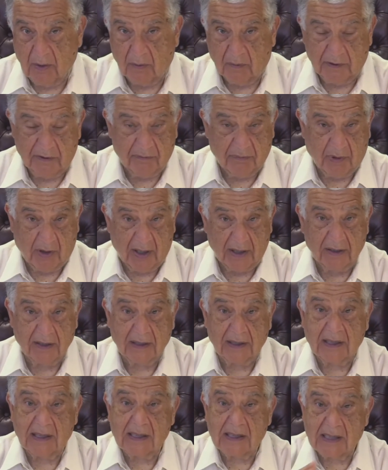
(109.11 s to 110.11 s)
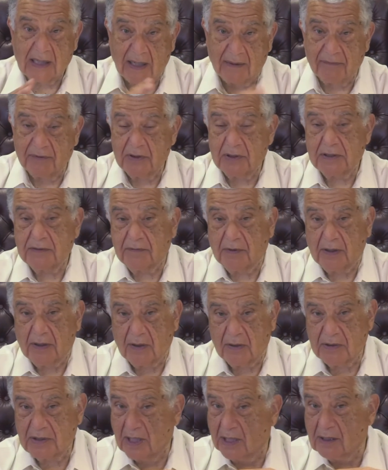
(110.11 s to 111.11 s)
We've bought covers for
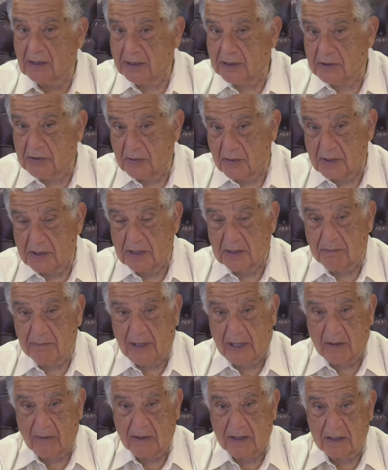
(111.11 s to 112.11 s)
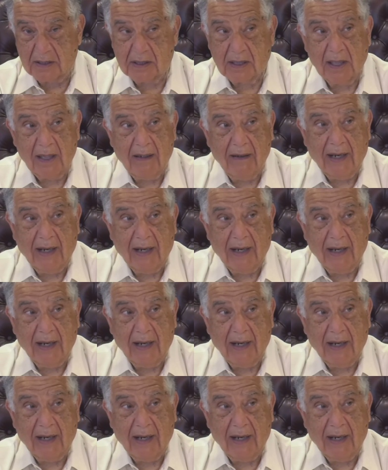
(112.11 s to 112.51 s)
those ugly Jersey barriers,